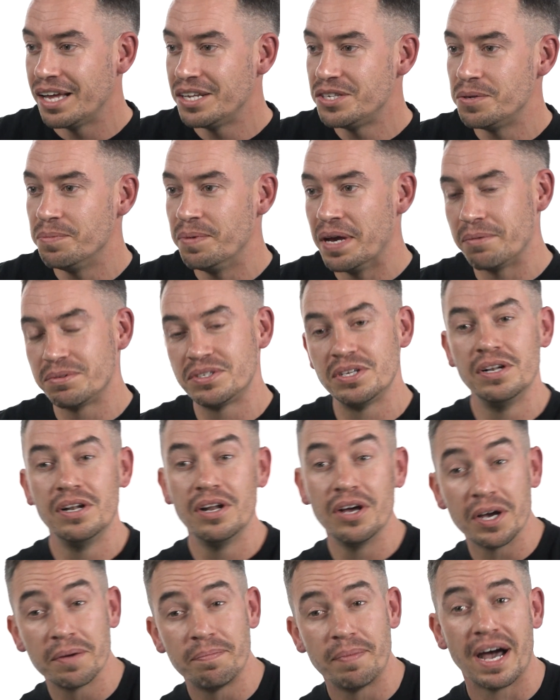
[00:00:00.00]
to be able to
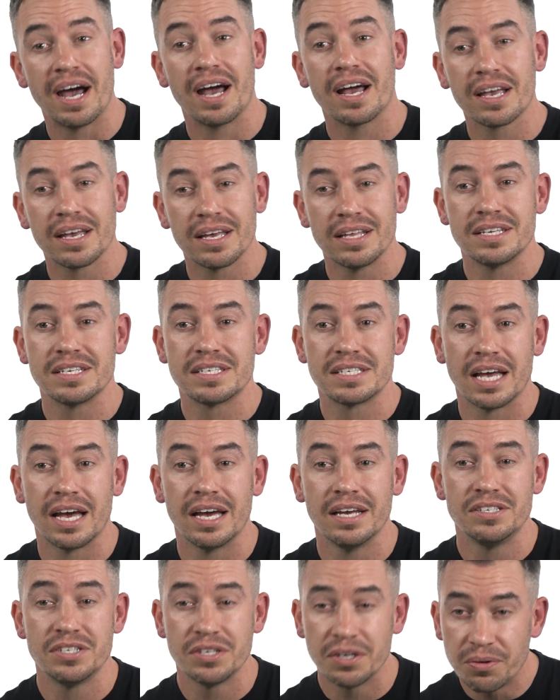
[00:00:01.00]
look back and
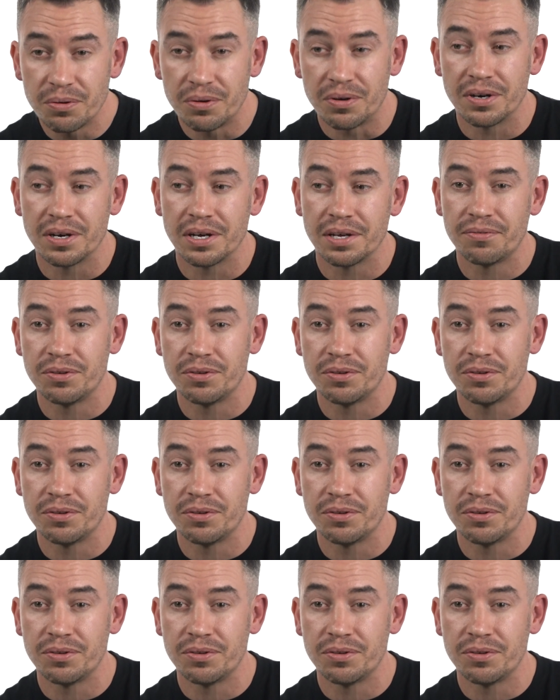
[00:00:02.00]
say, do you know what,